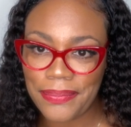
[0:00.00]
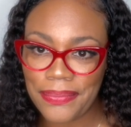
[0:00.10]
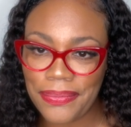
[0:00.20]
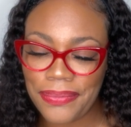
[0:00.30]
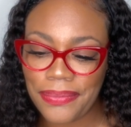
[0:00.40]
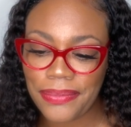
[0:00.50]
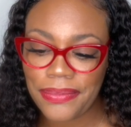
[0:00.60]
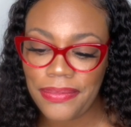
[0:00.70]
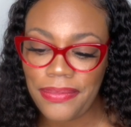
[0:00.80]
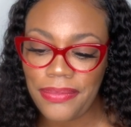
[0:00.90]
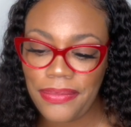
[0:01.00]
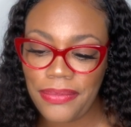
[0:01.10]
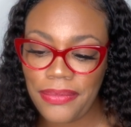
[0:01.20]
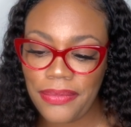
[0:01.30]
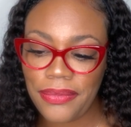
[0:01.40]

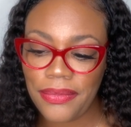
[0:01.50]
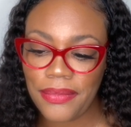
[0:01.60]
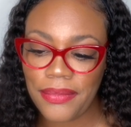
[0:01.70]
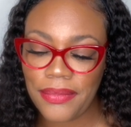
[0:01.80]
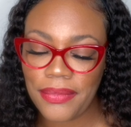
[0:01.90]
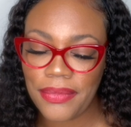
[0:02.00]
Nobody speaks.